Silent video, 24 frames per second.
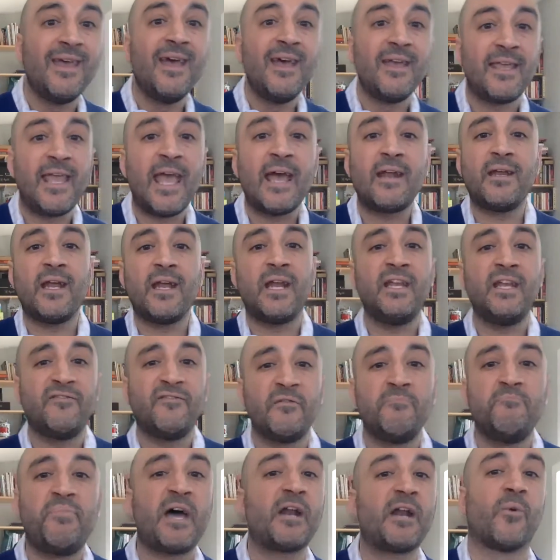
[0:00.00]
Yet an
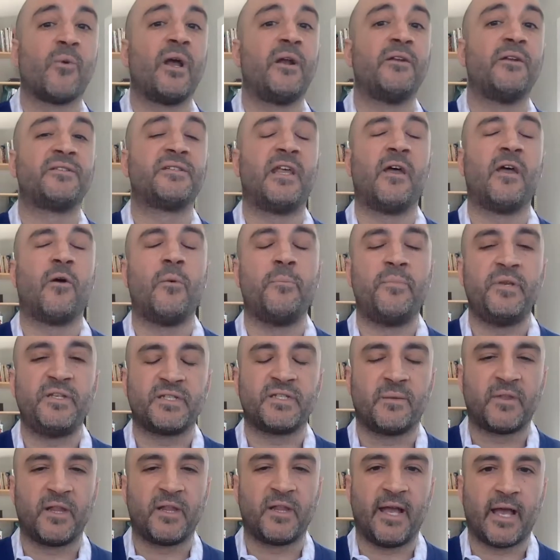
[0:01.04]
even better way to say that would be
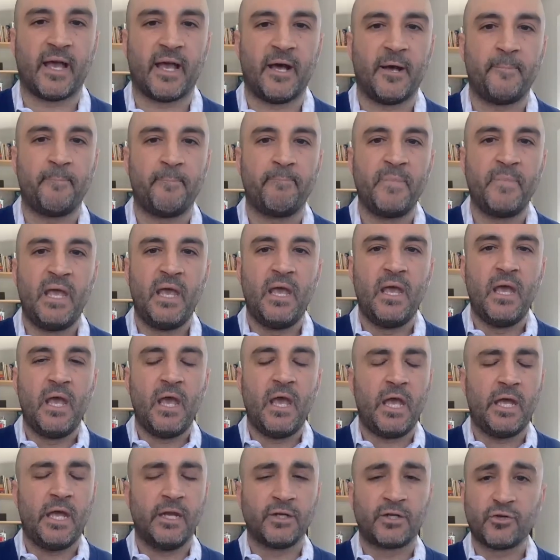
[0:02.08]
something like,
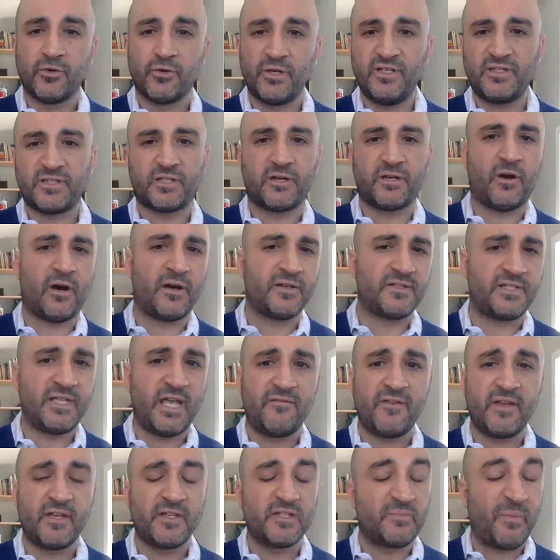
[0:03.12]
increased cost
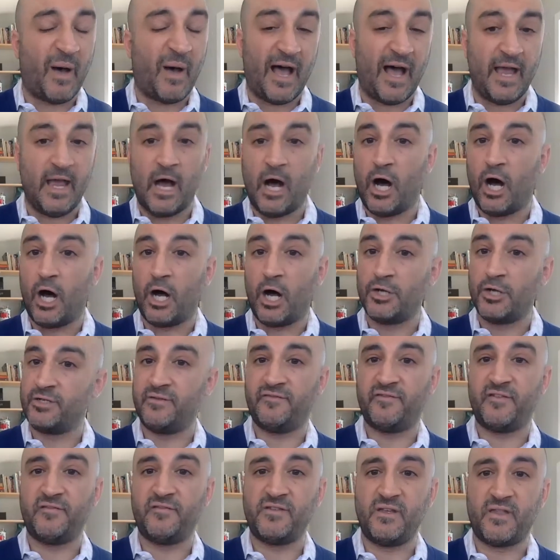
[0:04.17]
savings by
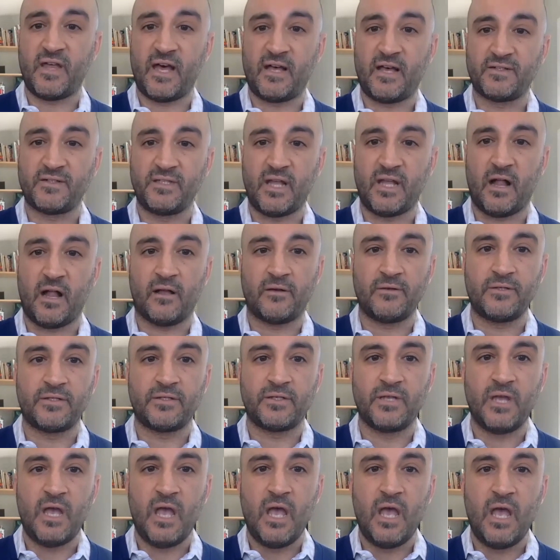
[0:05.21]
$150,000
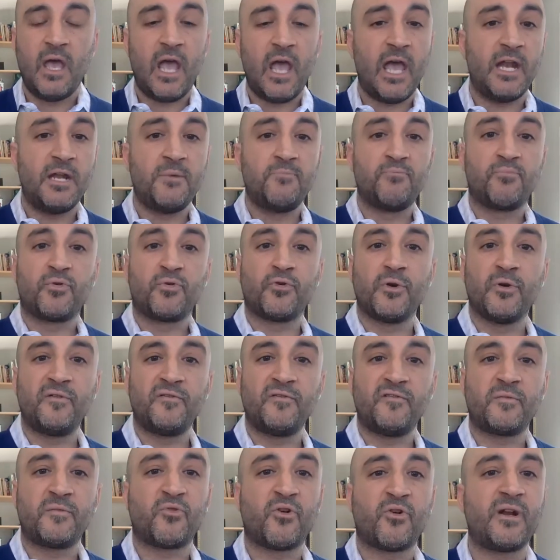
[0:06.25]
and
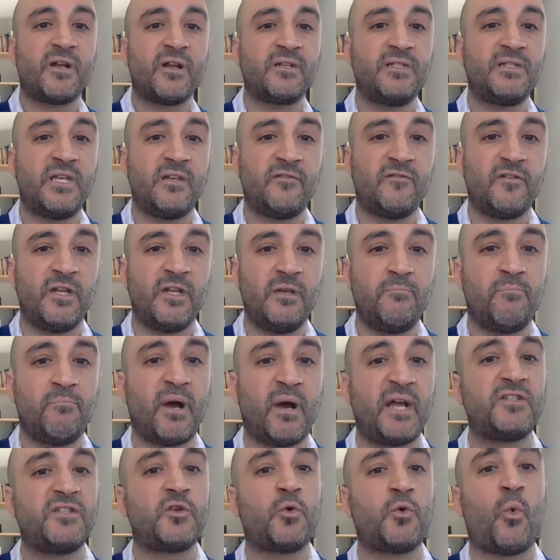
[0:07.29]
improved productivity by
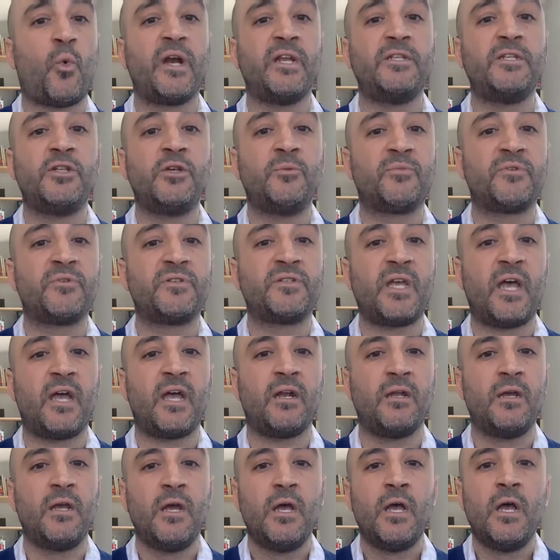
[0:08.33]
22%.
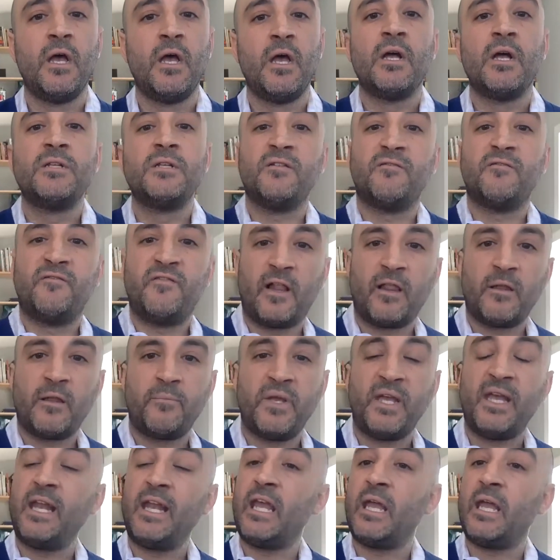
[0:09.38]

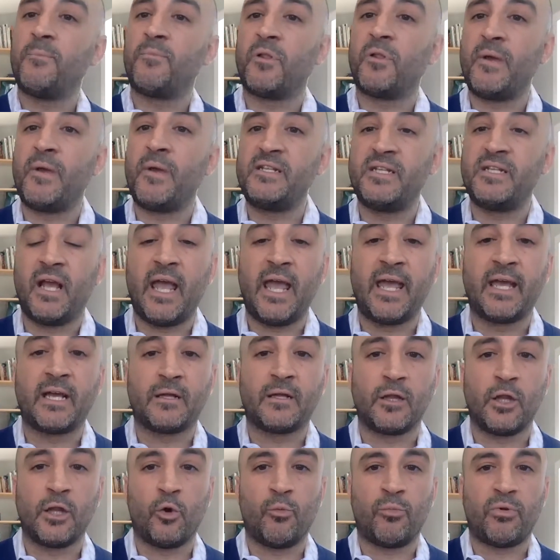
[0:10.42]
developing and implementing a
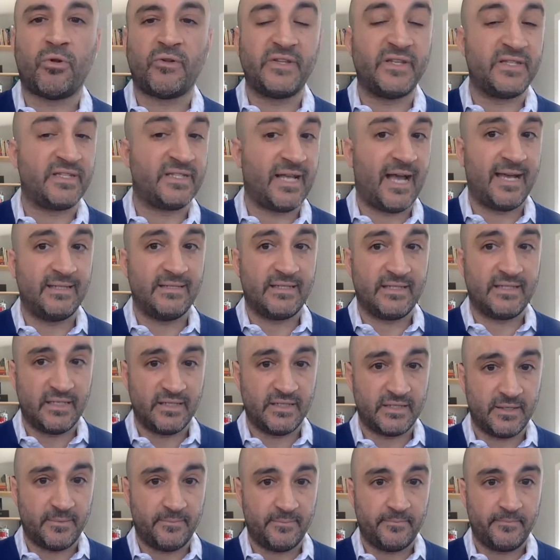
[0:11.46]
global design
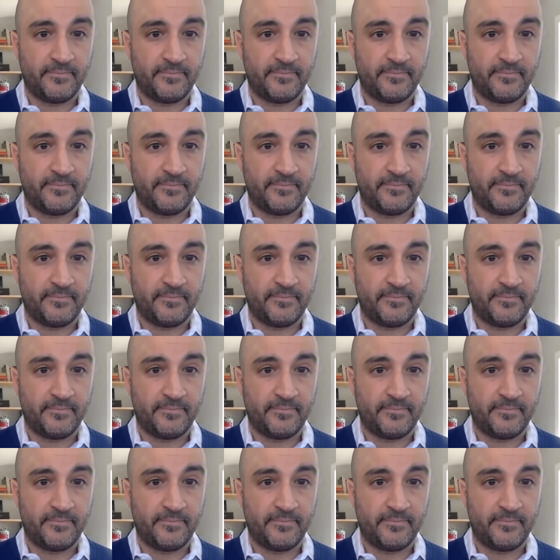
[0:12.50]
system.